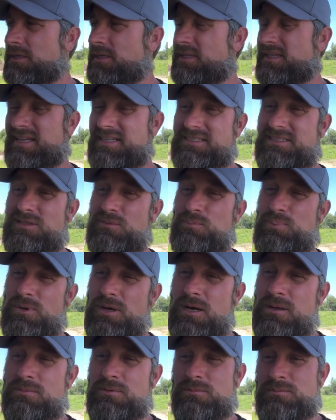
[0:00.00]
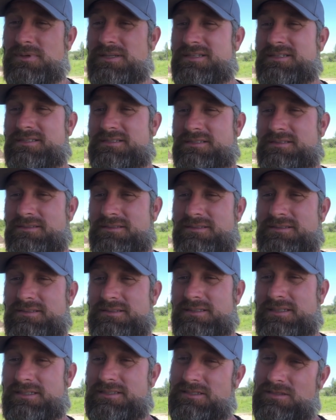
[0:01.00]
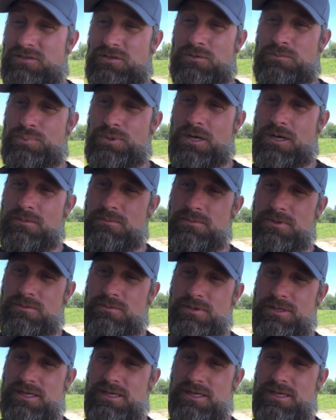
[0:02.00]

That's the problem. Is it's a good problem that we